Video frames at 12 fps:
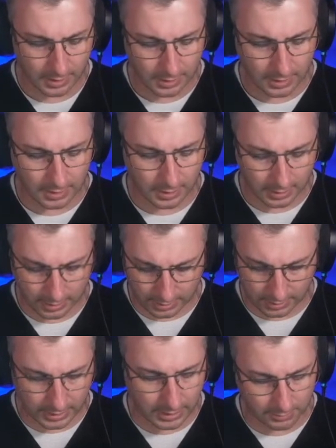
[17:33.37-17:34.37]

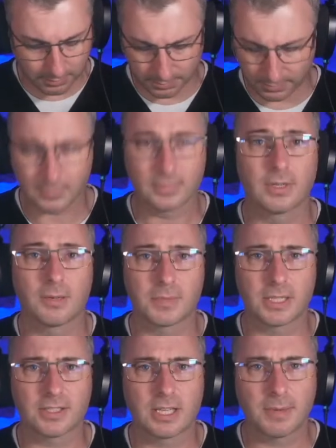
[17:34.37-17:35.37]
Now, I'm going
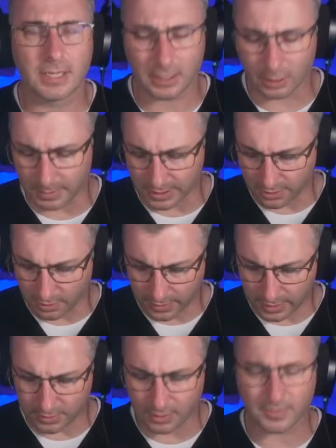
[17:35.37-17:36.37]
to skip ahead a little bit, sorry,
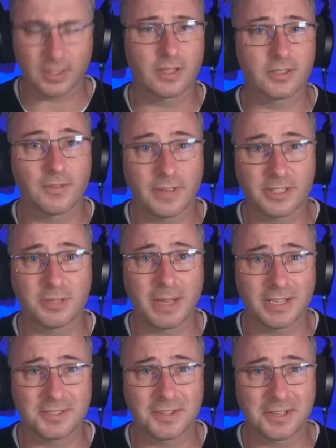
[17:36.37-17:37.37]
because I've realised I've actually
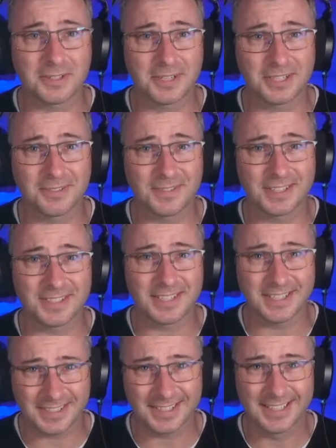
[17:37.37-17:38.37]
made slides on each of these
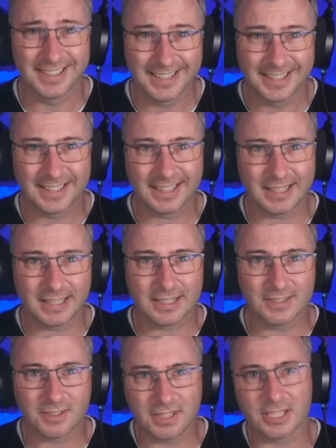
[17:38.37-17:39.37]
things.
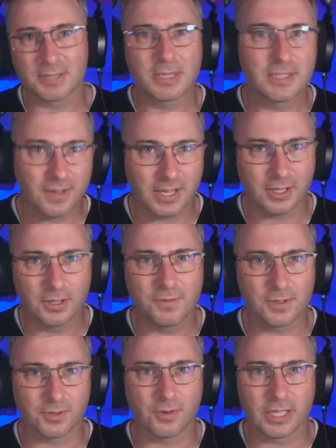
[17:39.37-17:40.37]
So yeah, specifying acute
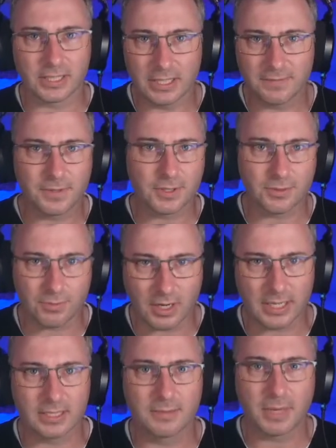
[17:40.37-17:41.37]
versus chronic, left versus
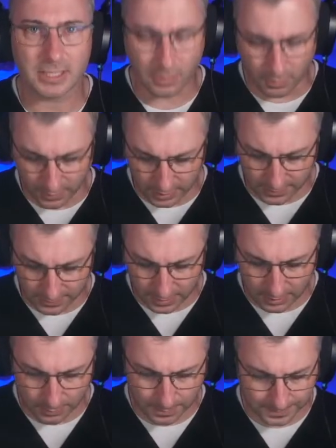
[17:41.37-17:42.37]
right, bacterial versus viral.